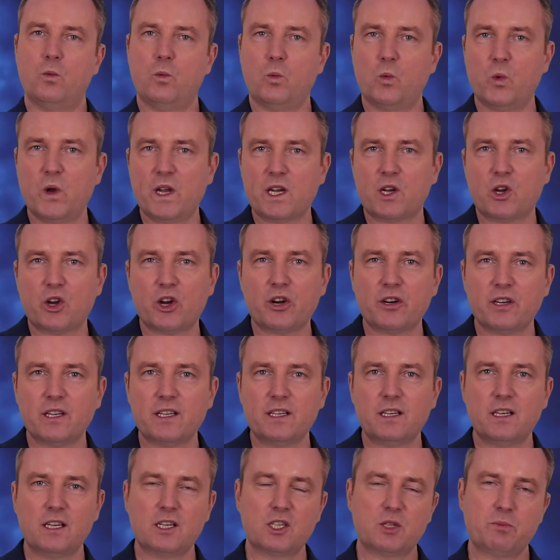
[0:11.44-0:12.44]
We are
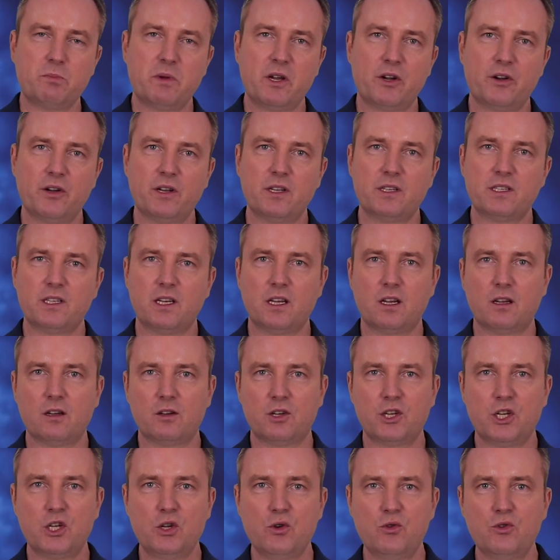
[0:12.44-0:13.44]
currently experiencing a
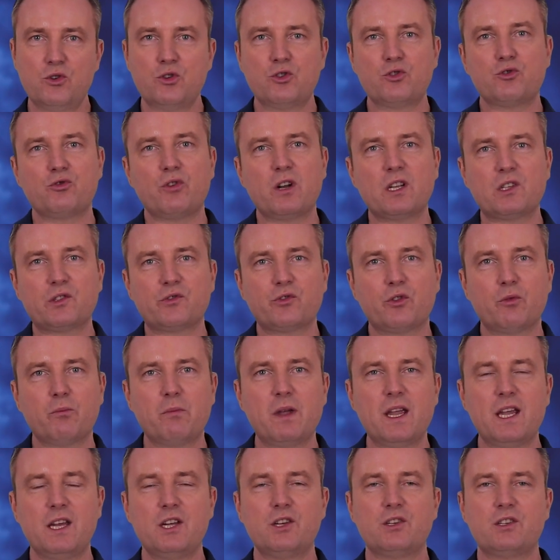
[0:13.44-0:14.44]
huge
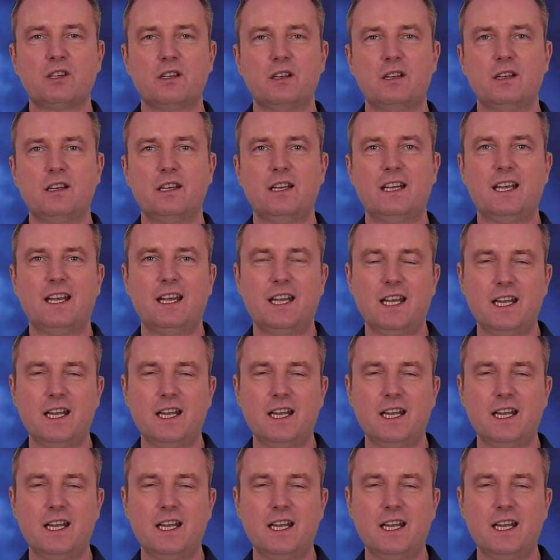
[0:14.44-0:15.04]
transformation